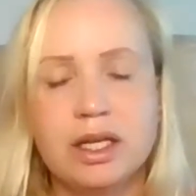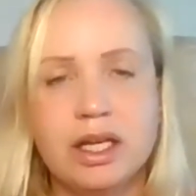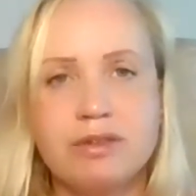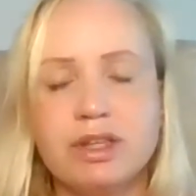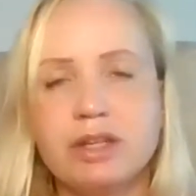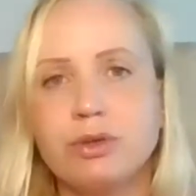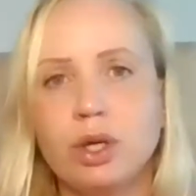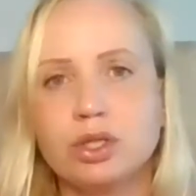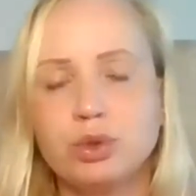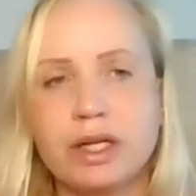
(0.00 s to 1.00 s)
Even if
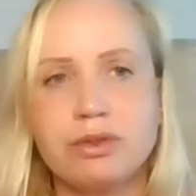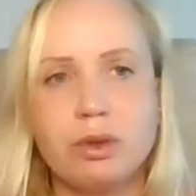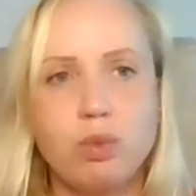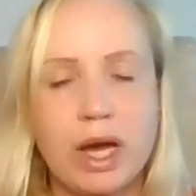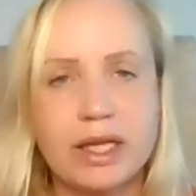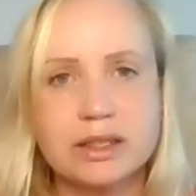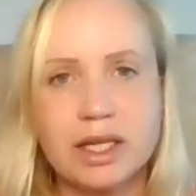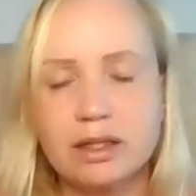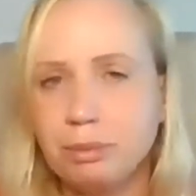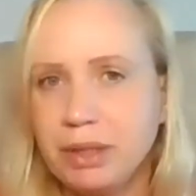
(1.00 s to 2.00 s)
you attract the right
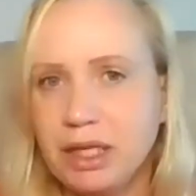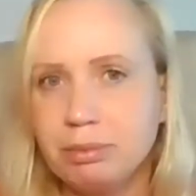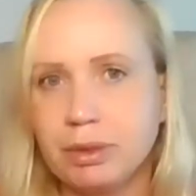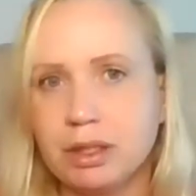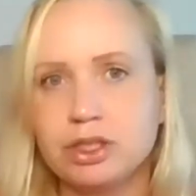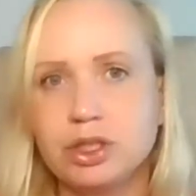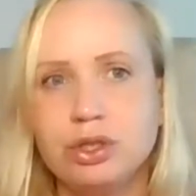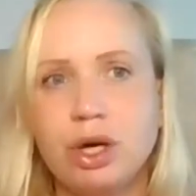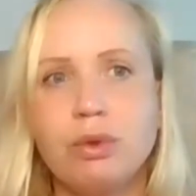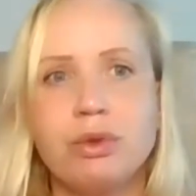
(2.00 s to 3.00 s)
kind of people,
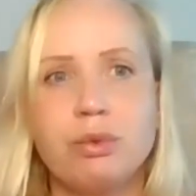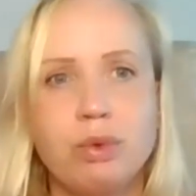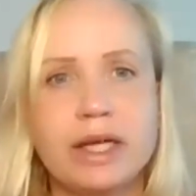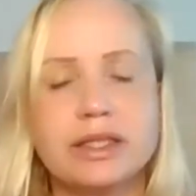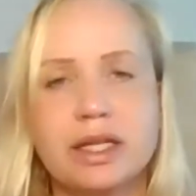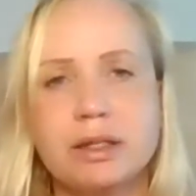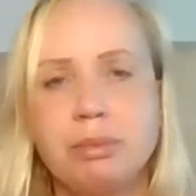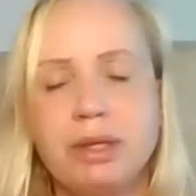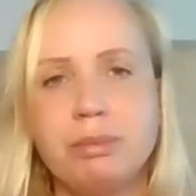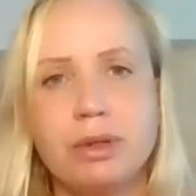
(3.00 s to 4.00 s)
you know the right kind
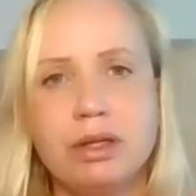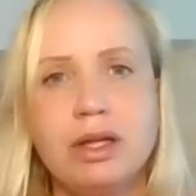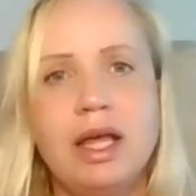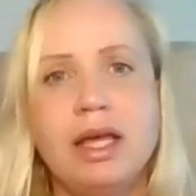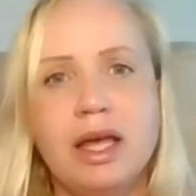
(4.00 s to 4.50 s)
of people,